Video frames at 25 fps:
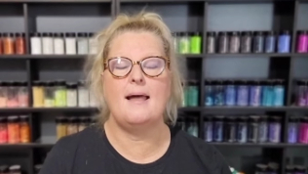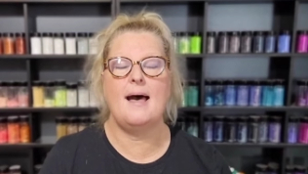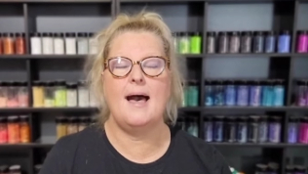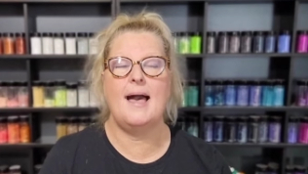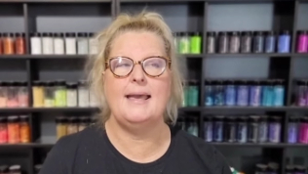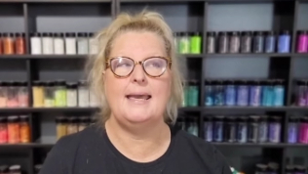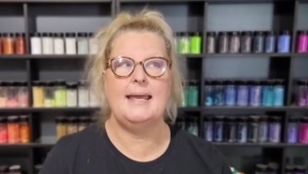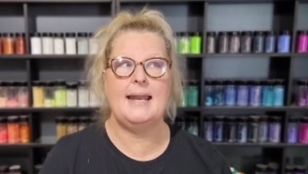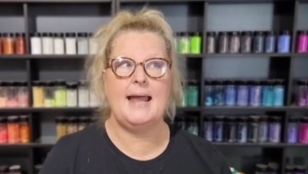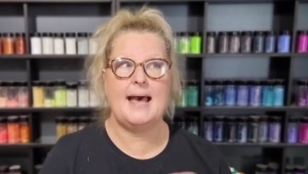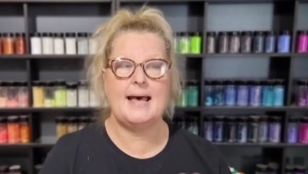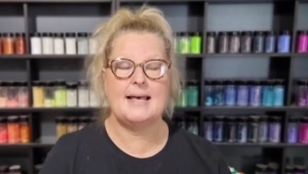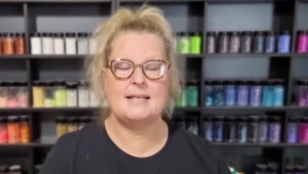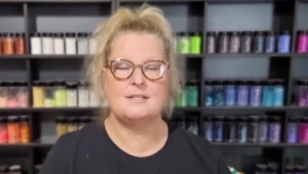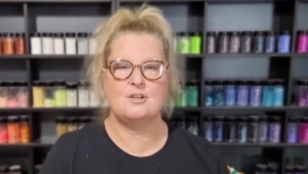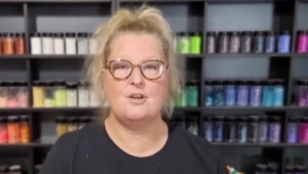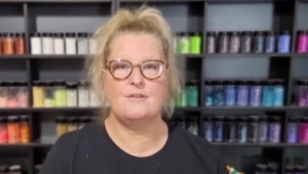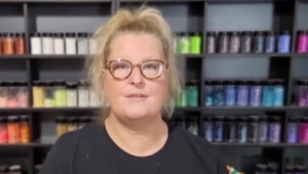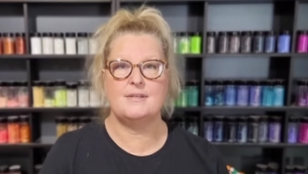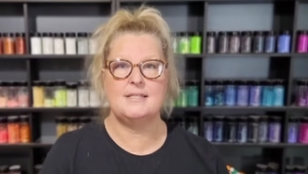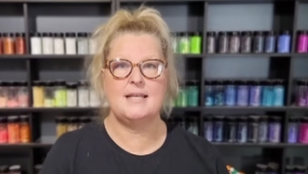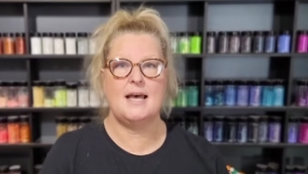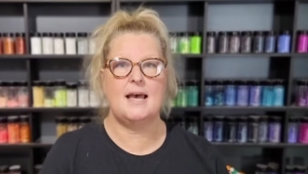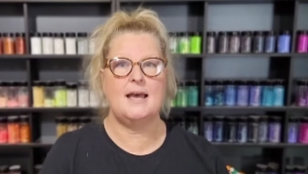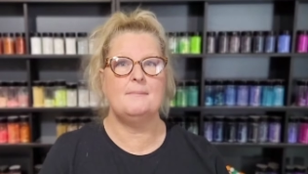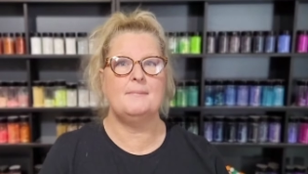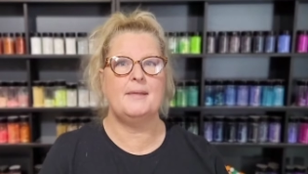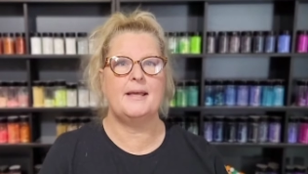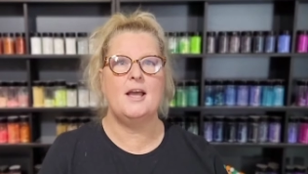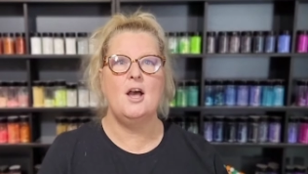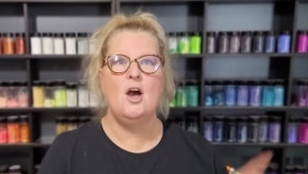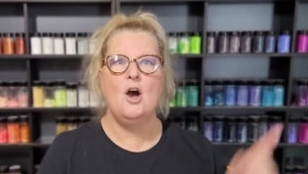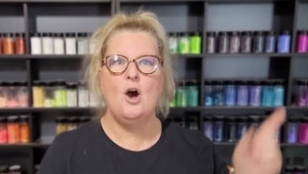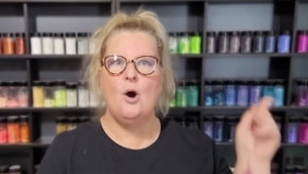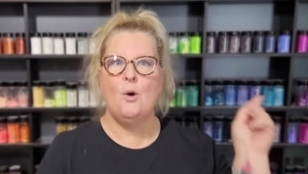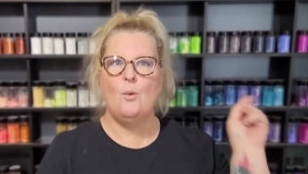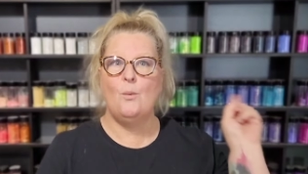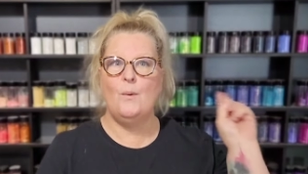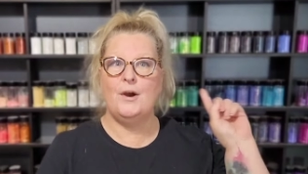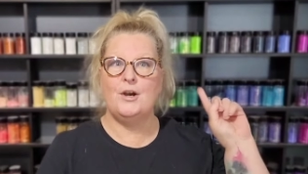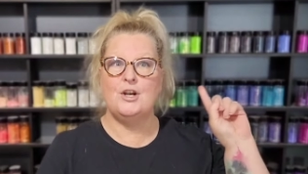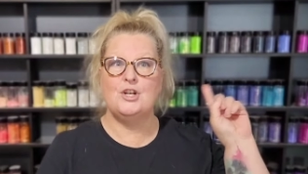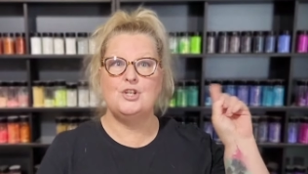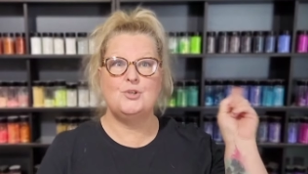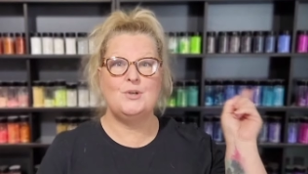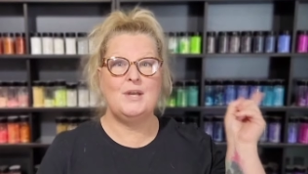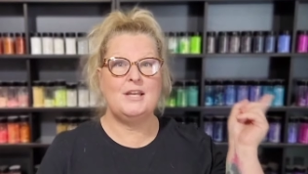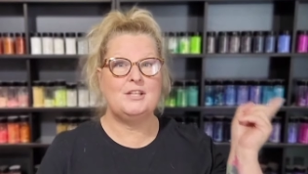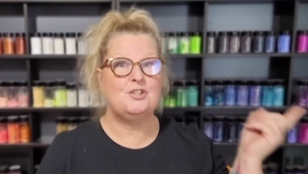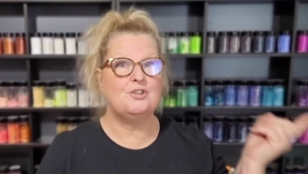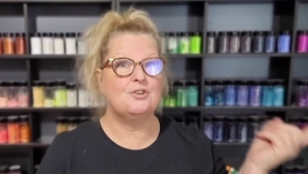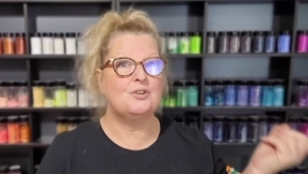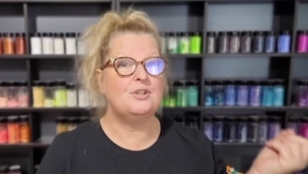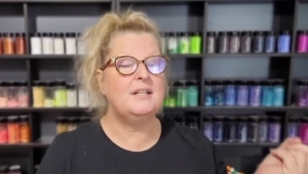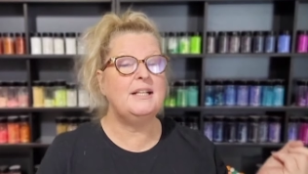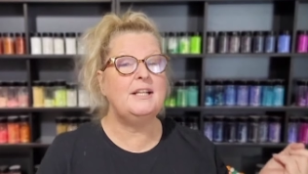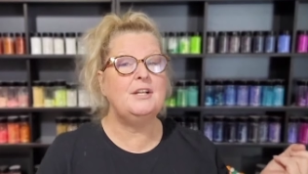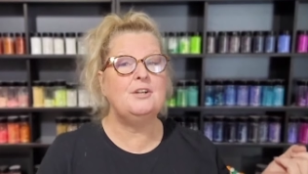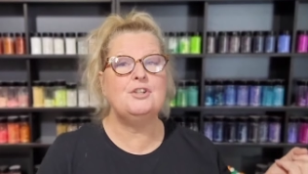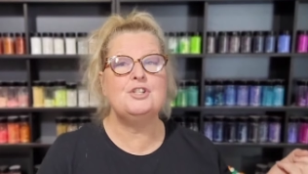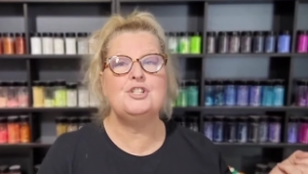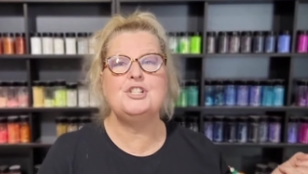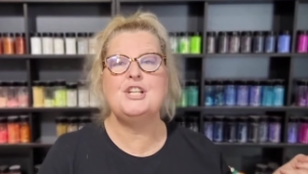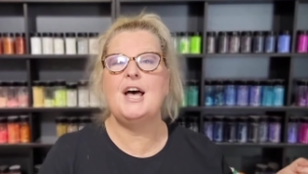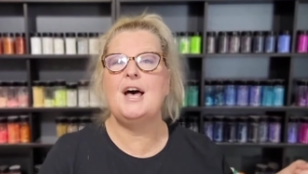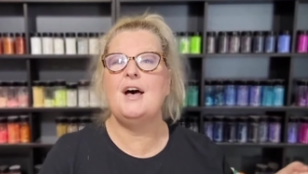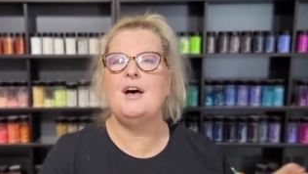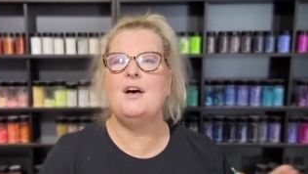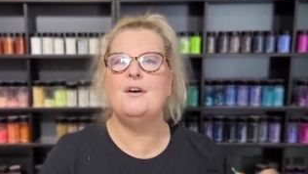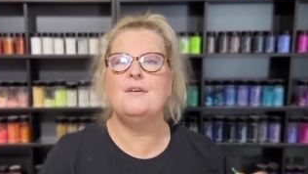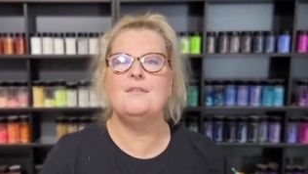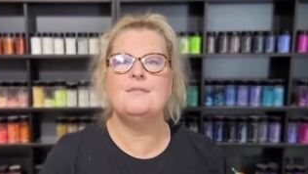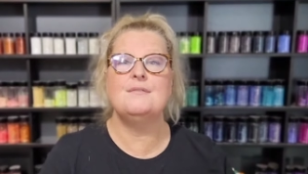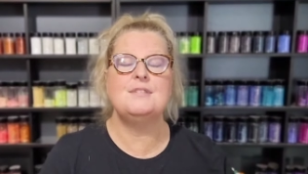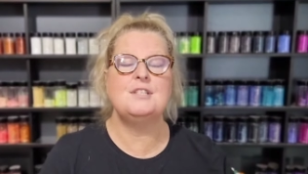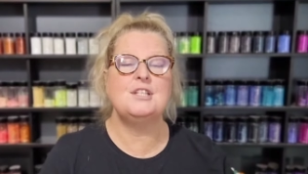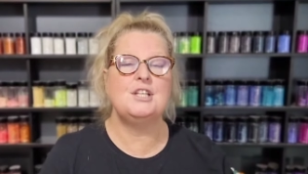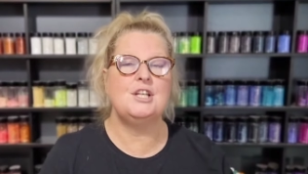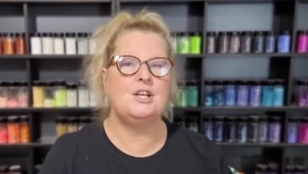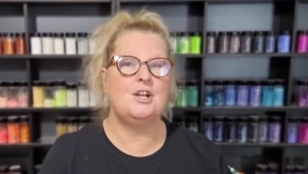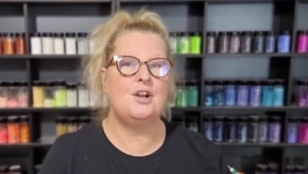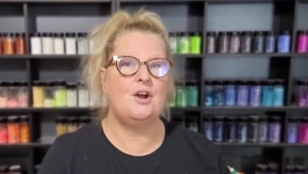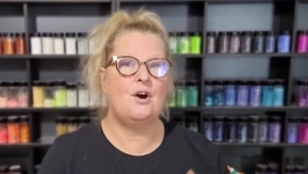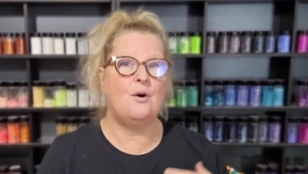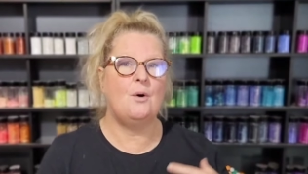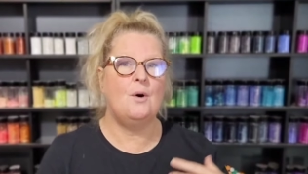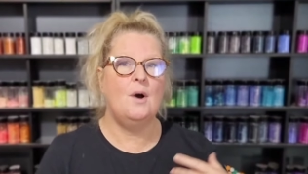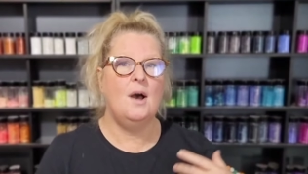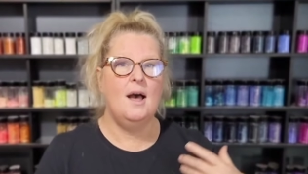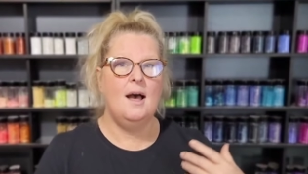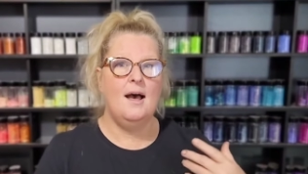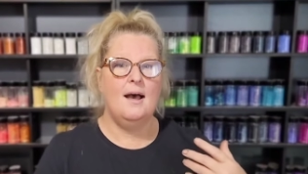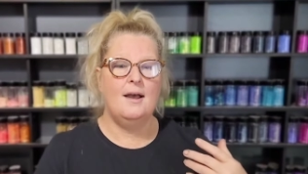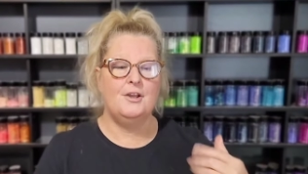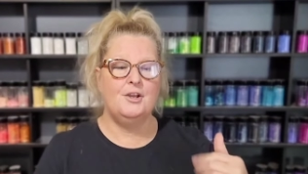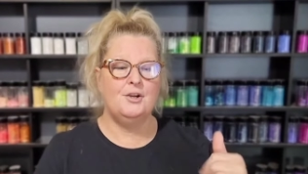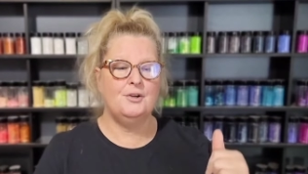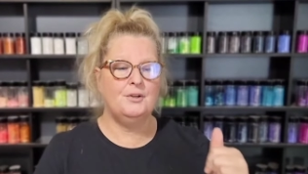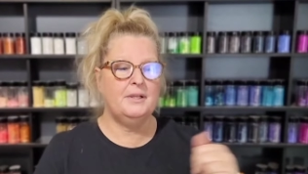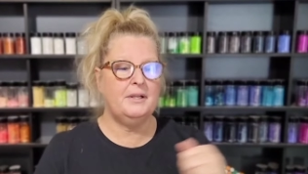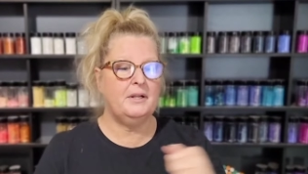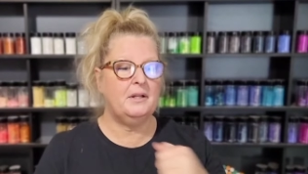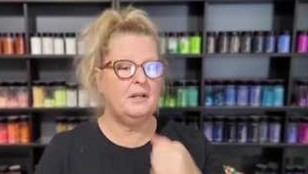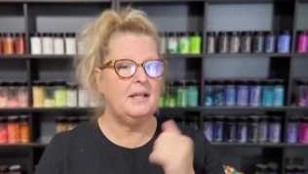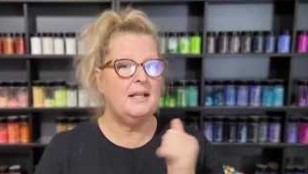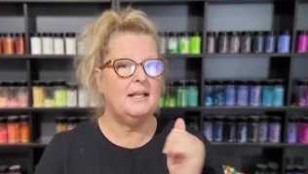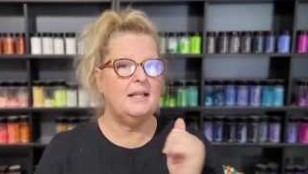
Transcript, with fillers: I get asked all the time, like, where did you get your glitter shelves? You know, your little